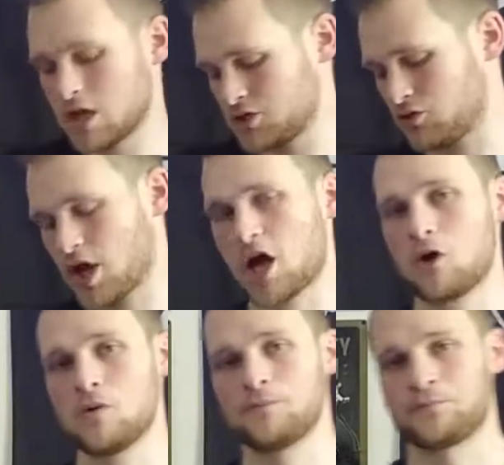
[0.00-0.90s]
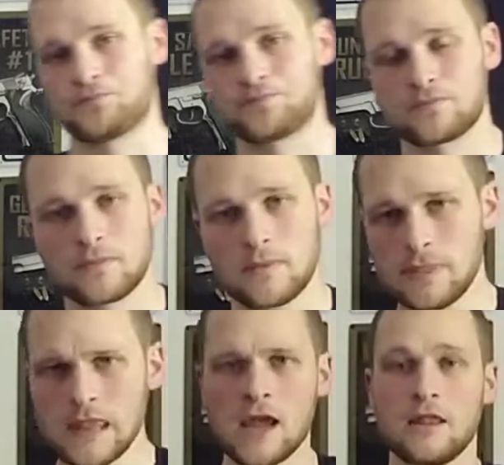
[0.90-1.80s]
So now,
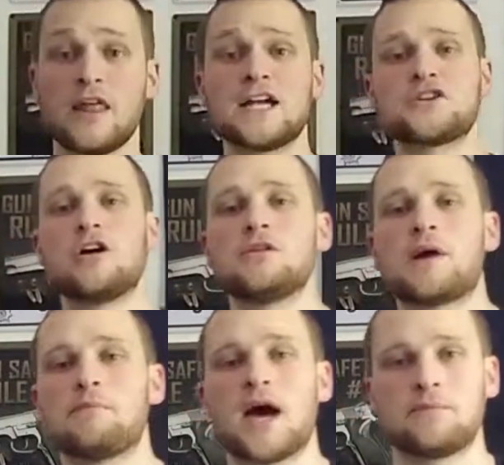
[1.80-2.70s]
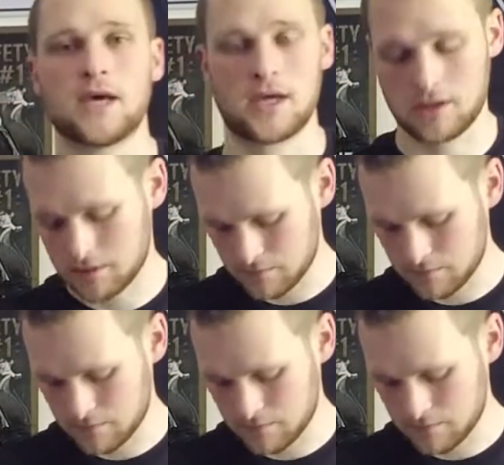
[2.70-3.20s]
that's all in my backpack.